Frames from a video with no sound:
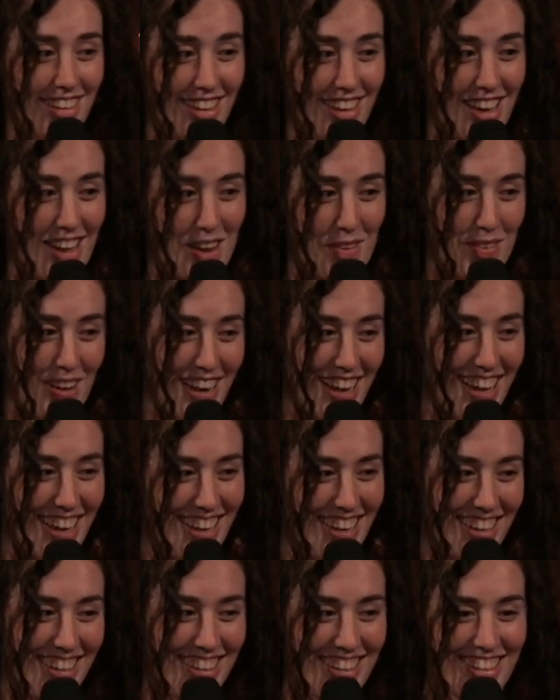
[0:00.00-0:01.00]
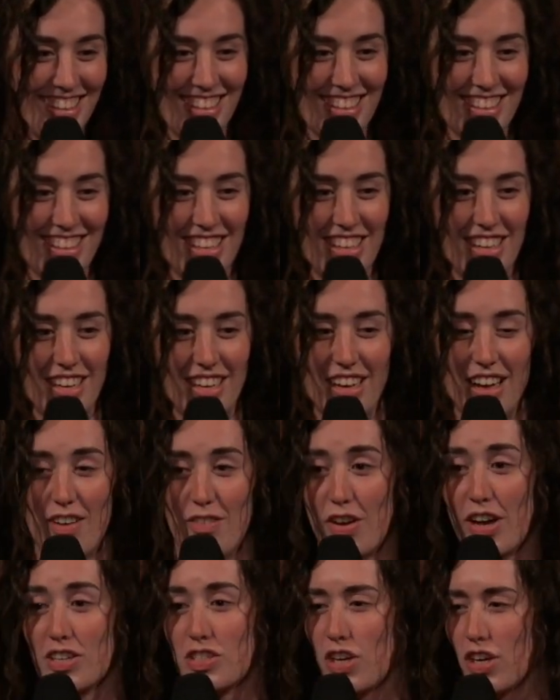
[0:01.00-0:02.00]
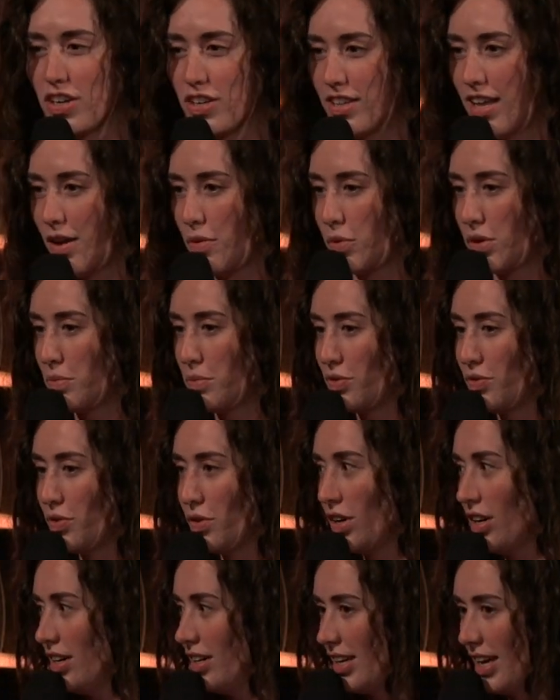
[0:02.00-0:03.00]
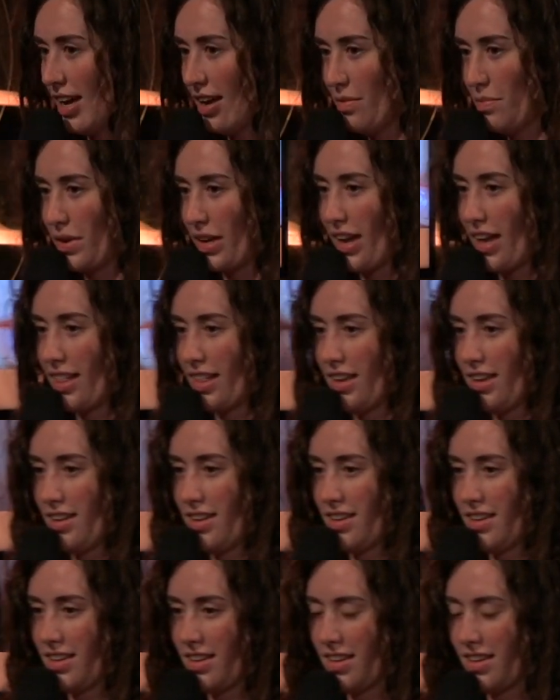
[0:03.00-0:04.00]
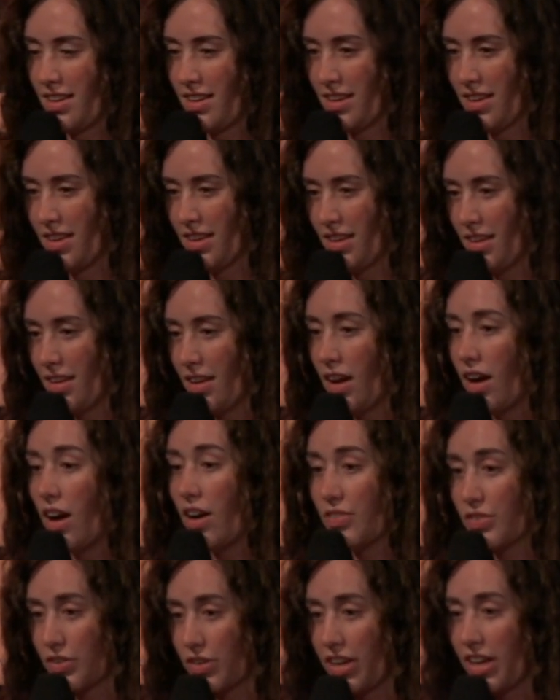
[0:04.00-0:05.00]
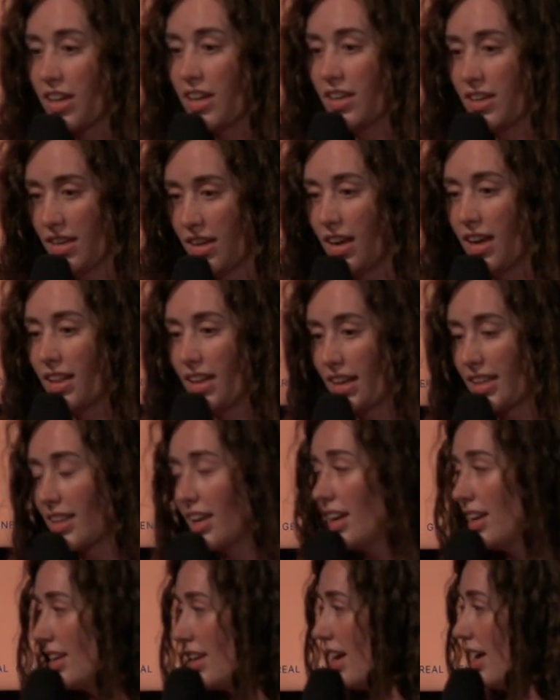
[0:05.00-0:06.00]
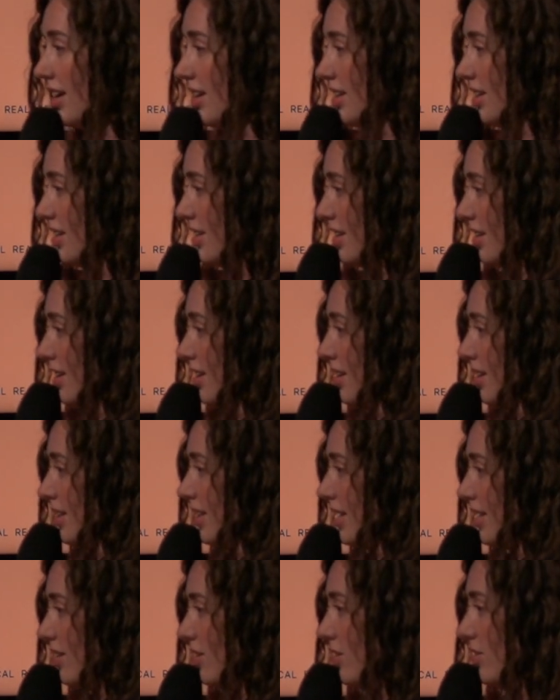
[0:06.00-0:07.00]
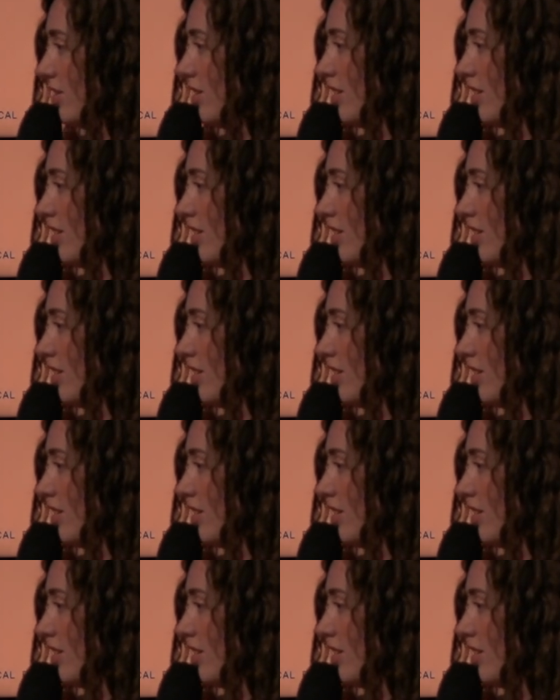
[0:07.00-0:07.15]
Anybody? Have you guys heard that word before? Yeah, Michaela? Offering. Offering. I like that. Yeah. Lando? Uh,